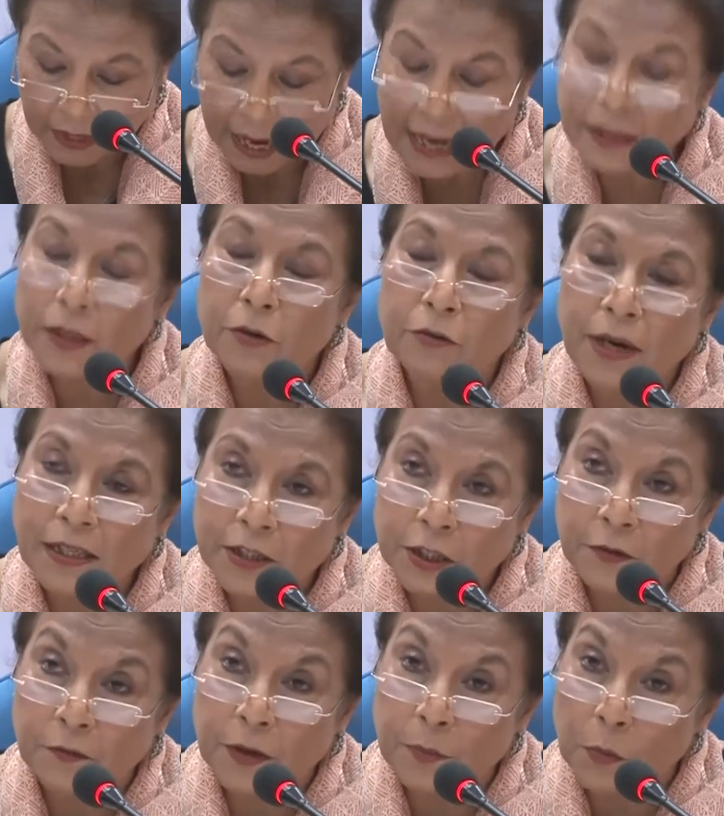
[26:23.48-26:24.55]
and the
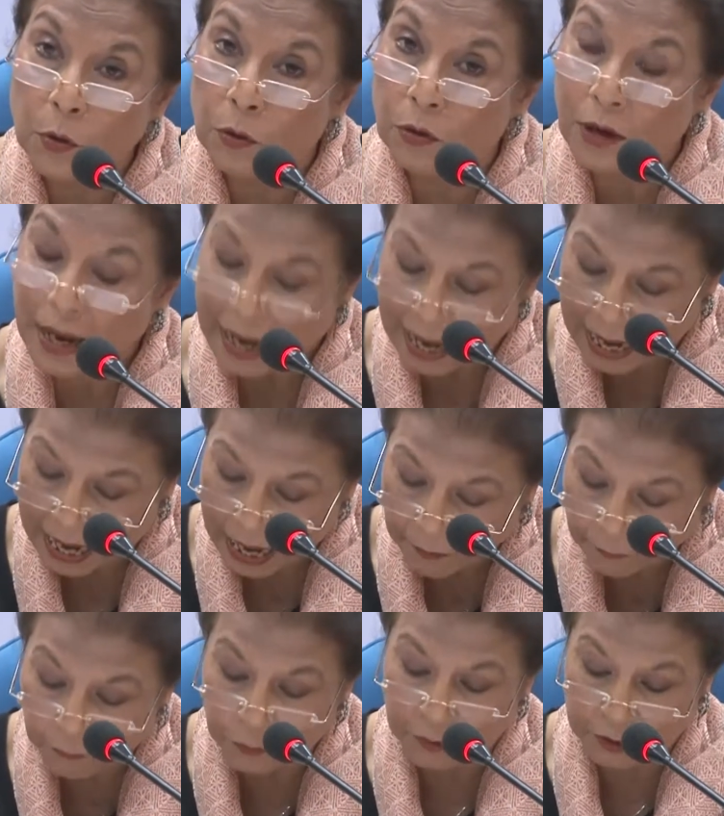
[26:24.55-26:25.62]
relatively more
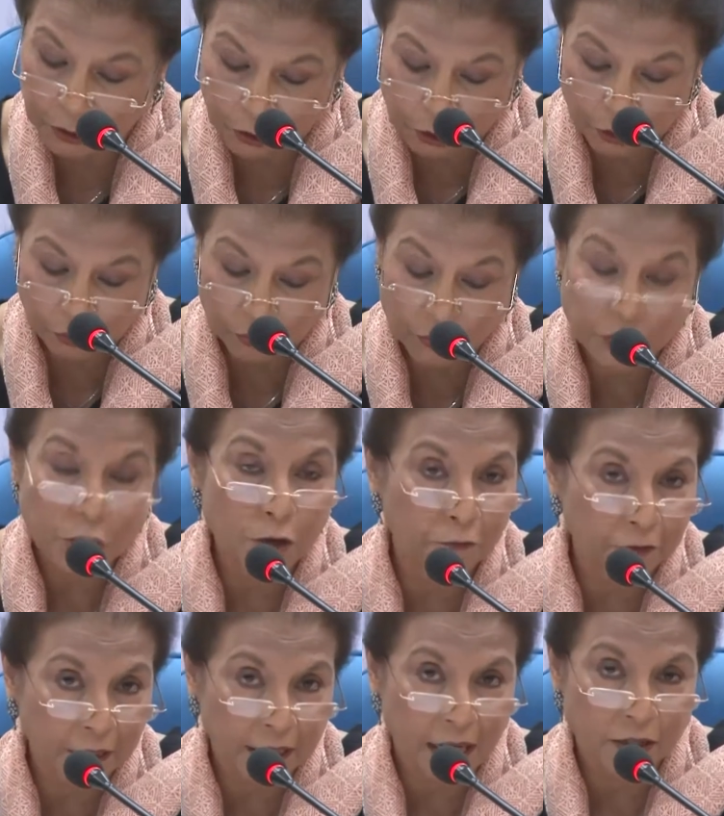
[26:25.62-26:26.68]
affluent zones of
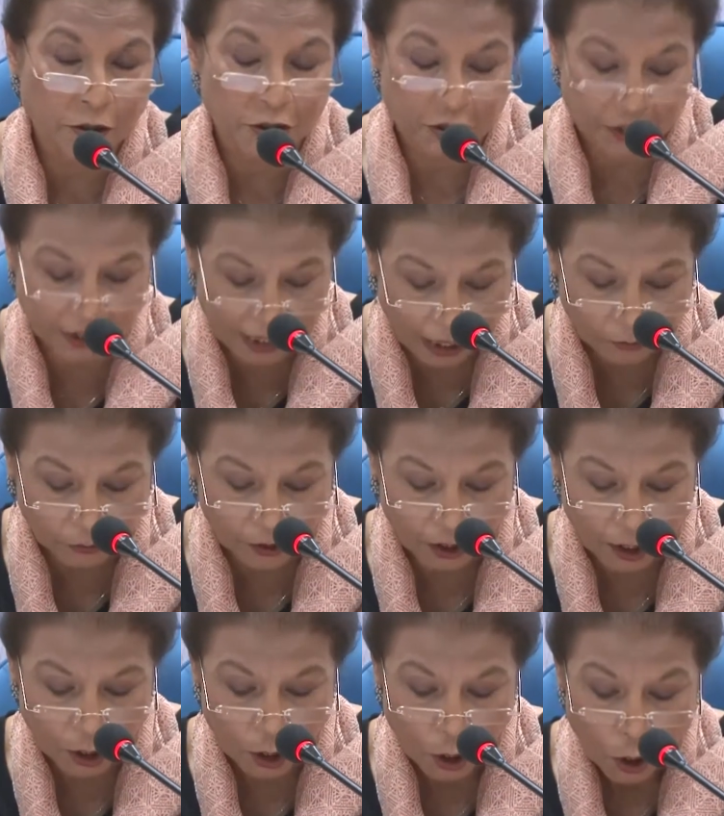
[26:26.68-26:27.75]
Karachi South,
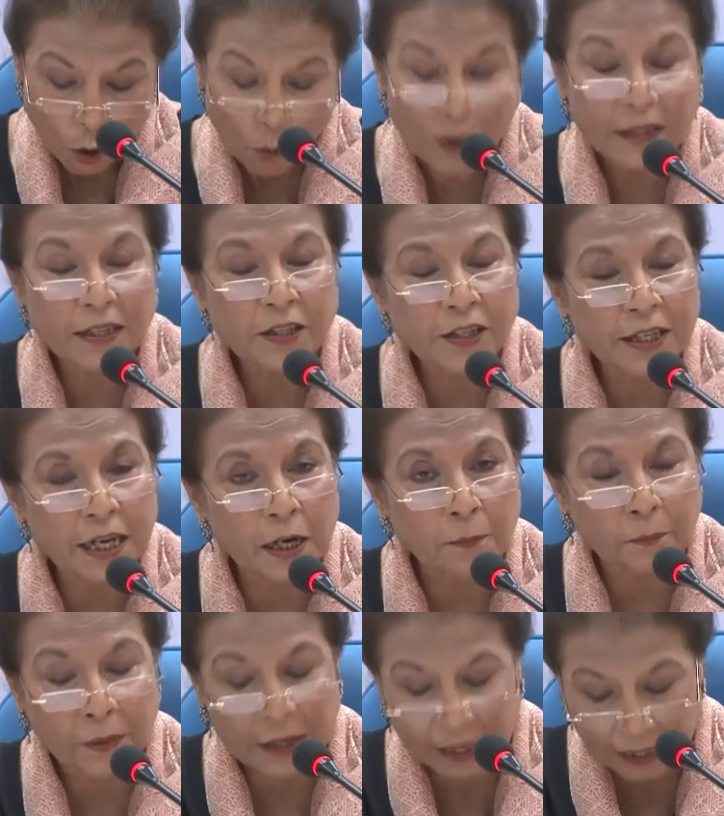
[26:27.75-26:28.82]
where the
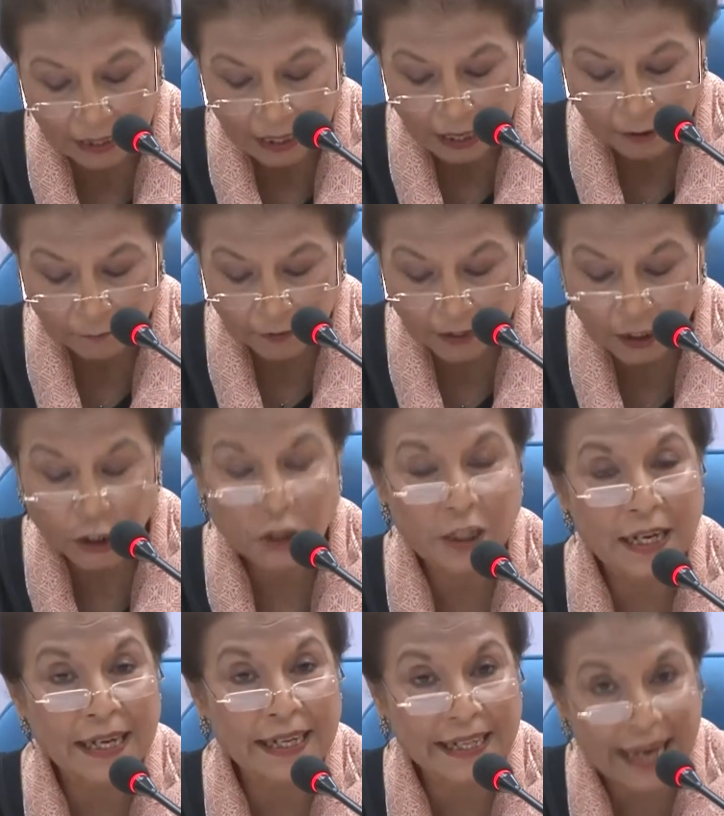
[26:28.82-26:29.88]
TLP finished
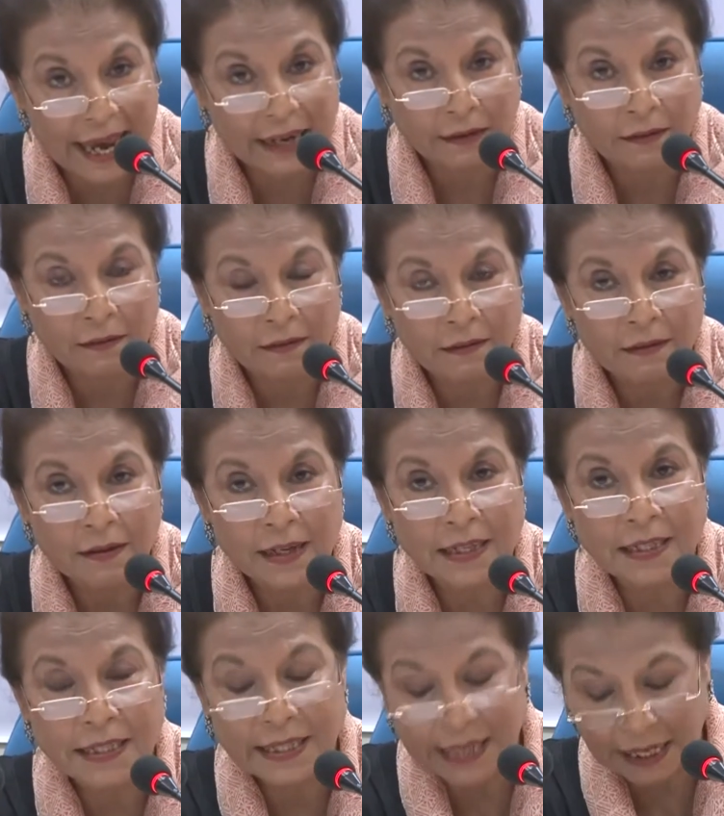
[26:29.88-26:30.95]
again
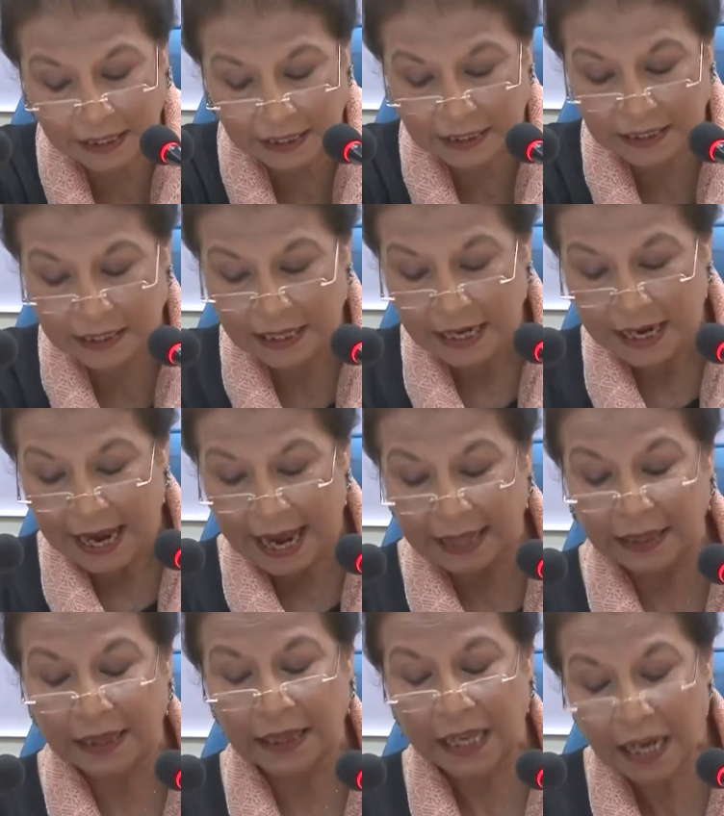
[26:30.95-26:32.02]
in second
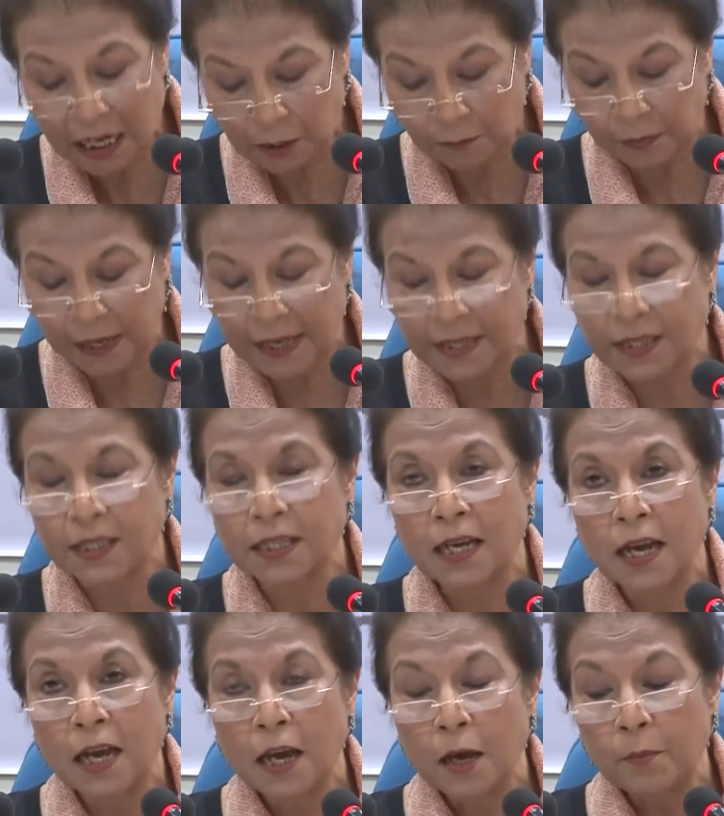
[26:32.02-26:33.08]
and third place,
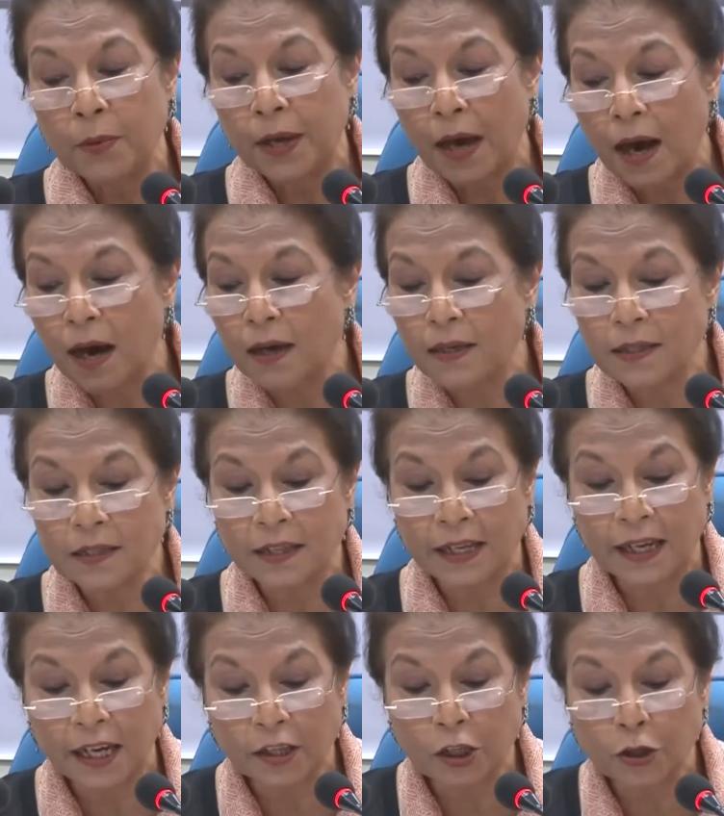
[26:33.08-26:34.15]
behind the
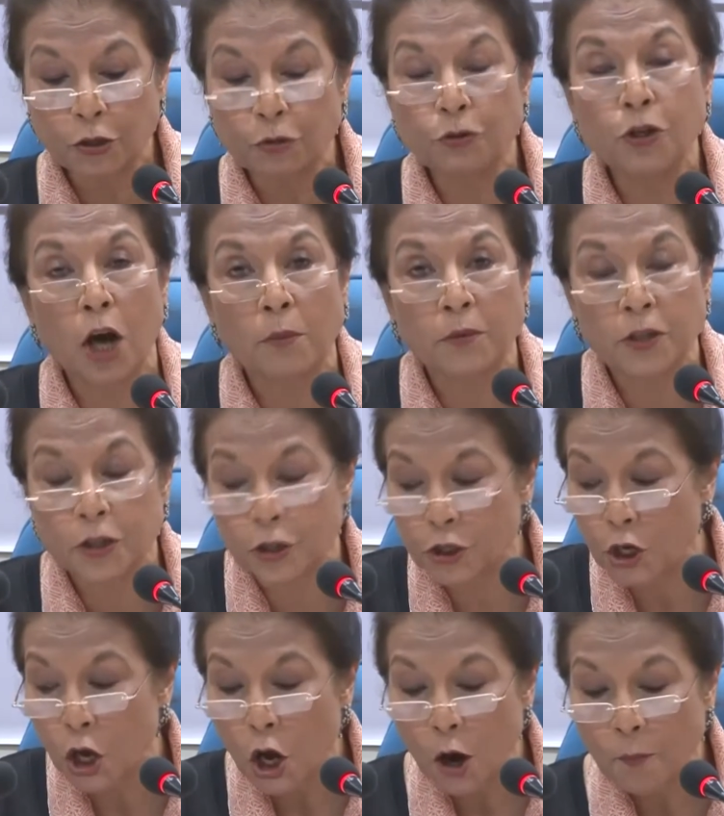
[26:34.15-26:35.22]
hitherto dominant
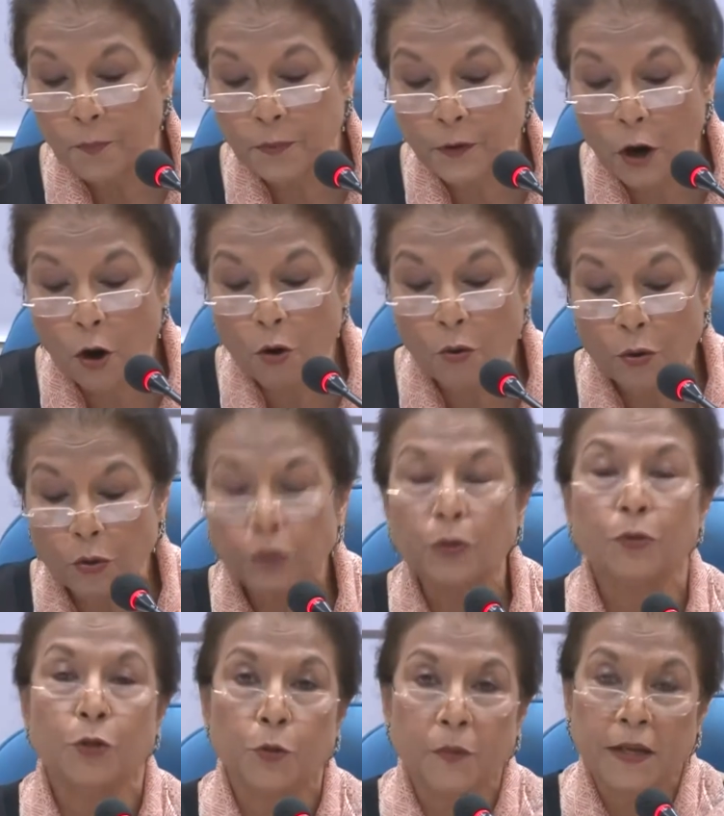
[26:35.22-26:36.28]

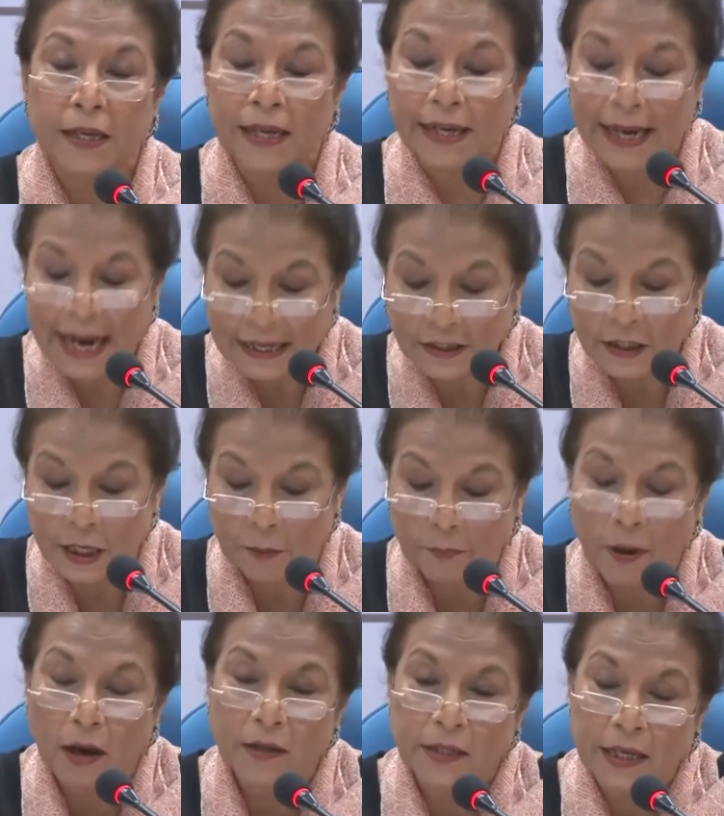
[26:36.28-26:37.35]
pro-Urdu-speaking ethnic
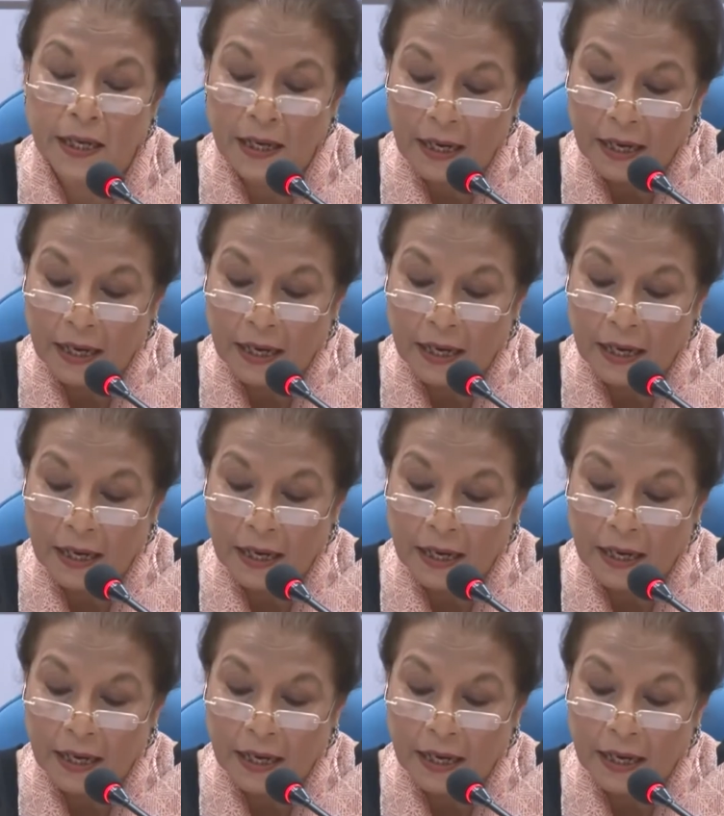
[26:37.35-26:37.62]
party,